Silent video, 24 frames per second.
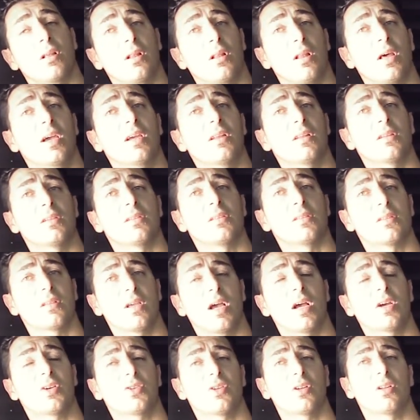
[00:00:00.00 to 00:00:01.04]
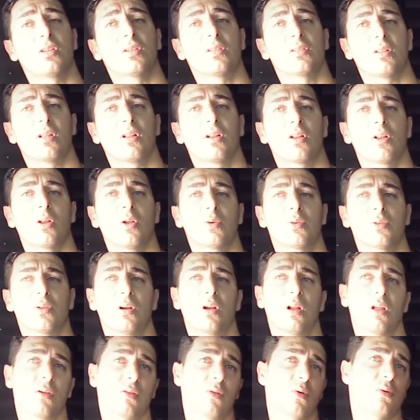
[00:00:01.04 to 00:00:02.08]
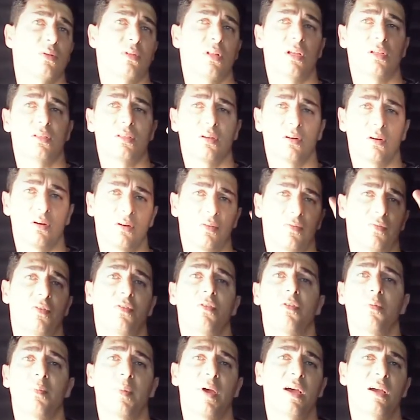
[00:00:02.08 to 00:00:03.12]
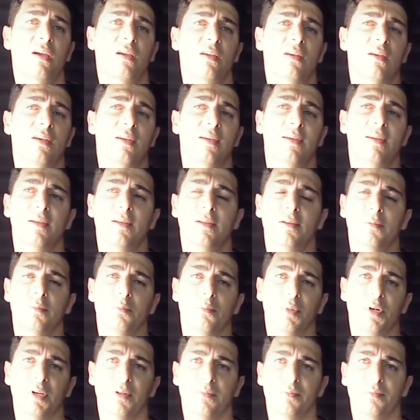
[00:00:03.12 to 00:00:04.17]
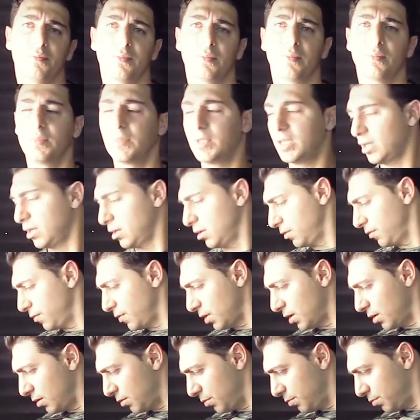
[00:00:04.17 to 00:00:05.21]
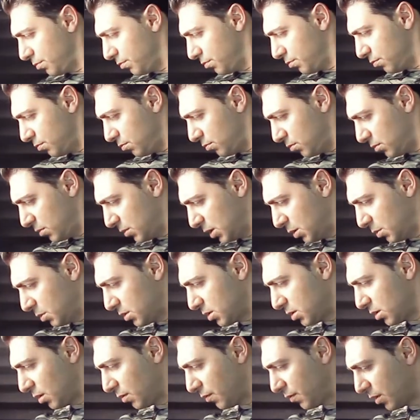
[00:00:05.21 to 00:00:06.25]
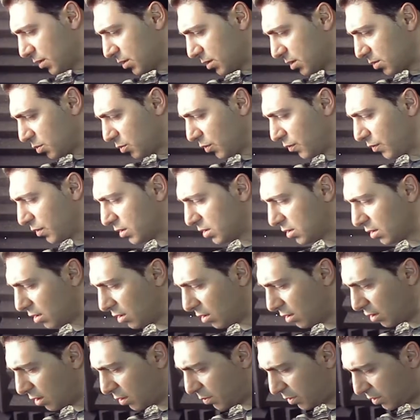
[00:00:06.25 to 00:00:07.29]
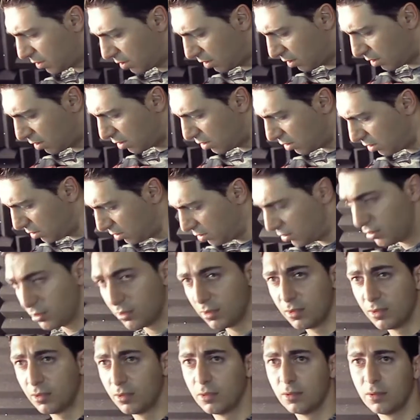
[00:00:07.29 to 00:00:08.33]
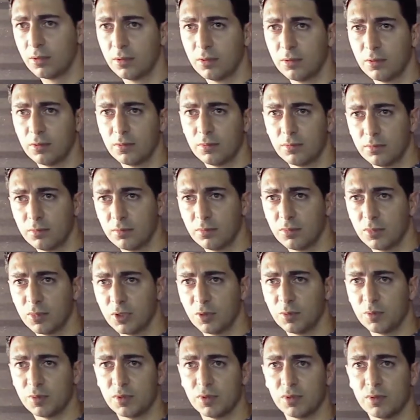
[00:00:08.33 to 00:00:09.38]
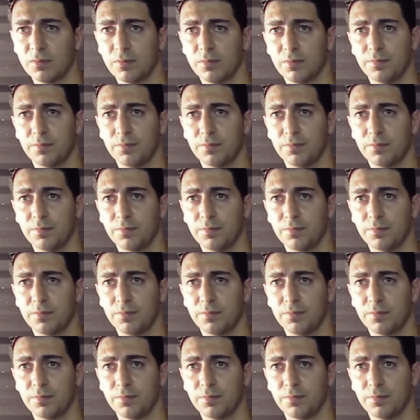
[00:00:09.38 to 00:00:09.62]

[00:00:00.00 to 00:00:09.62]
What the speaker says: light is actually still closer, those lights are further back. But yeah, let me see if I just move this a little bit here. Oops.